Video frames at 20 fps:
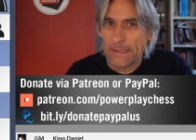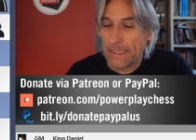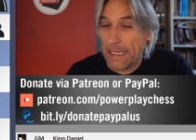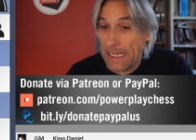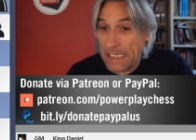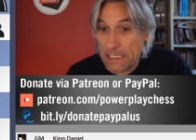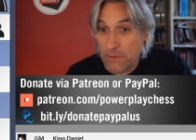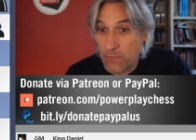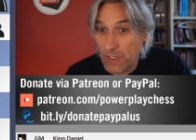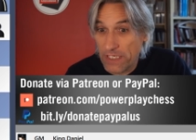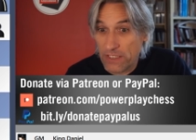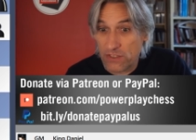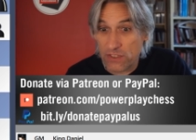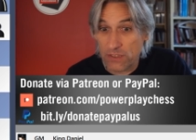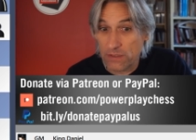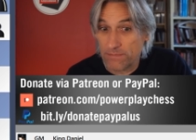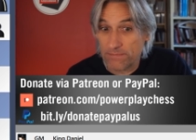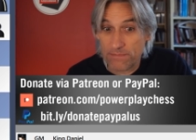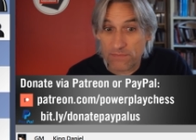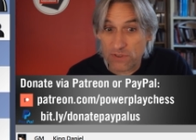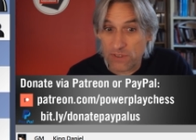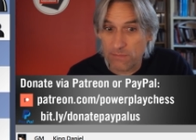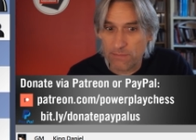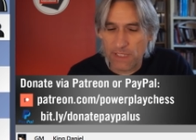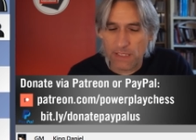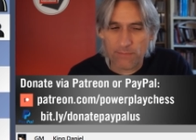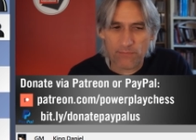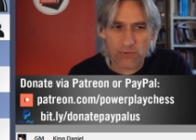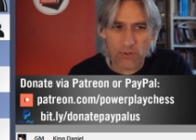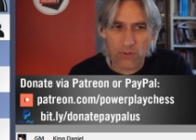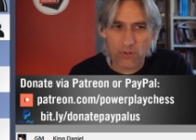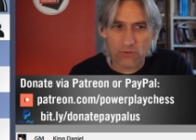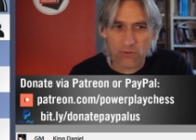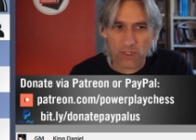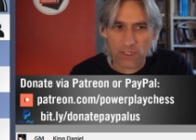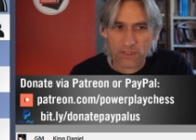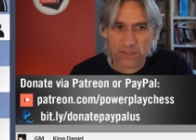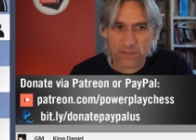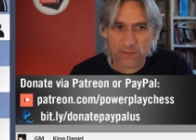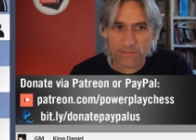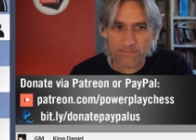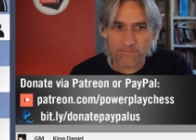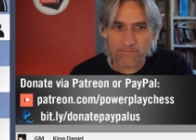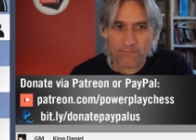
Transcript: any way to, to make progress.